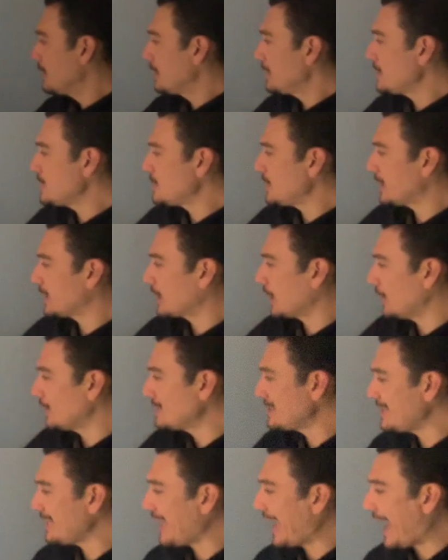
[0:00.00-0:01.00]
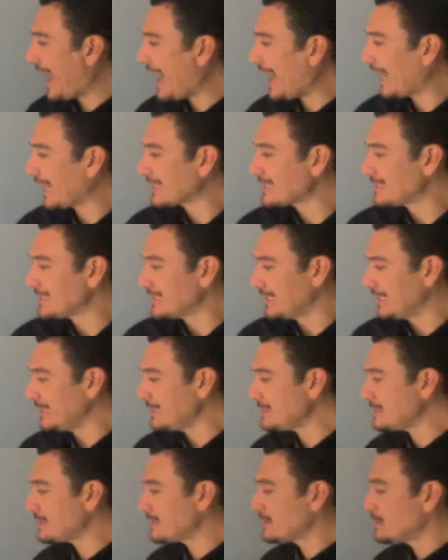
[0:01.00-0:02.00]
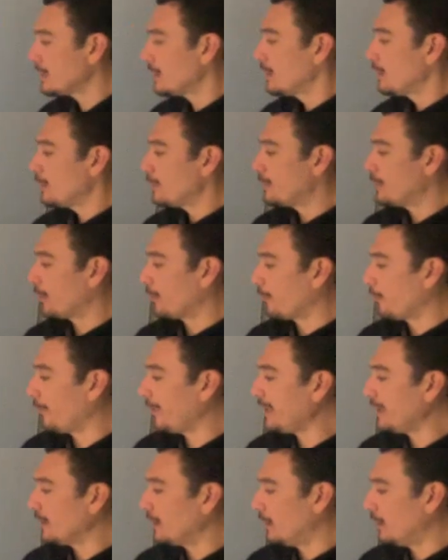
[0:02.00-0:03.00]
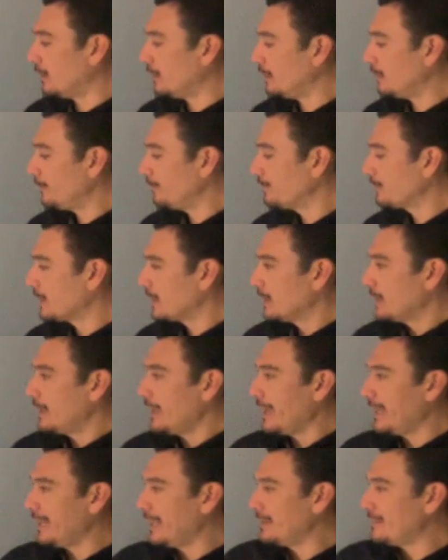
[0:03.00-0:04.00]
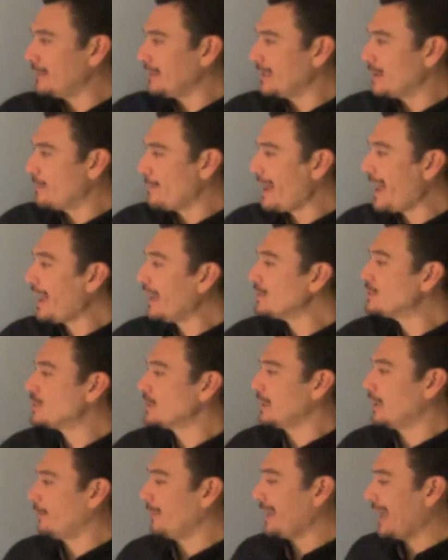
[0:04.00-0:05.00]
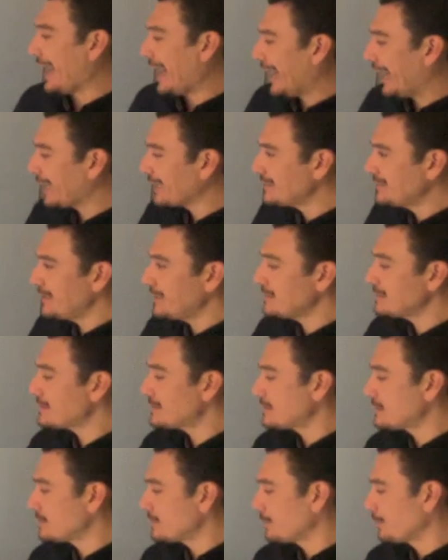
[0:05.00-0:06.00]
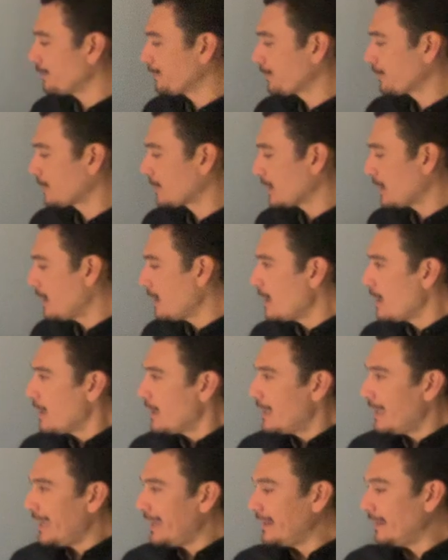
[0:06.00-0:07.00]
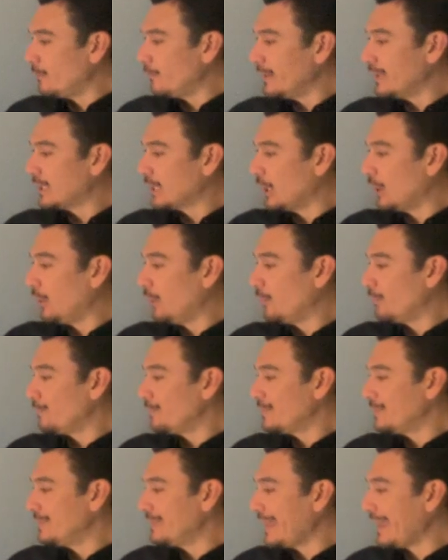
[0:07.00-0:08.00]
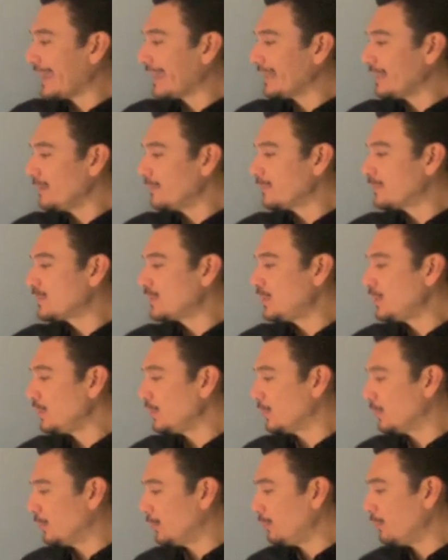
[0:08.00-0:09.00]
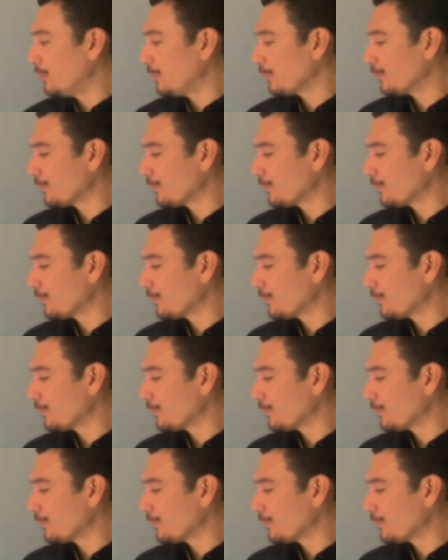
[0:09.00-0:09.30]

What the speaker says: is we go to the axes, the real, and then the imaginary axis. And then we go negative 2.